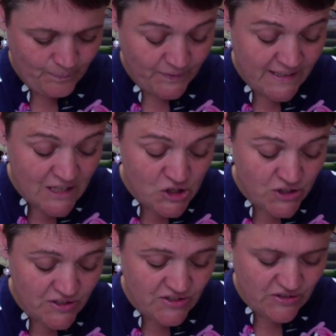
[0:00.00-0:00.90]
Teach
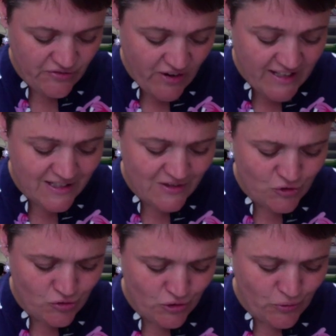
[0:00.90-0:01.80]
us to face the
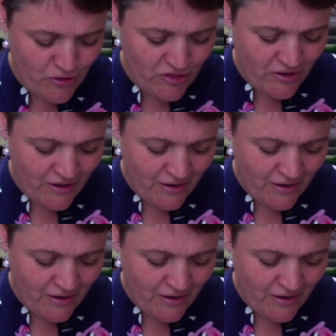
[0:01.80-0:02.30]
truth,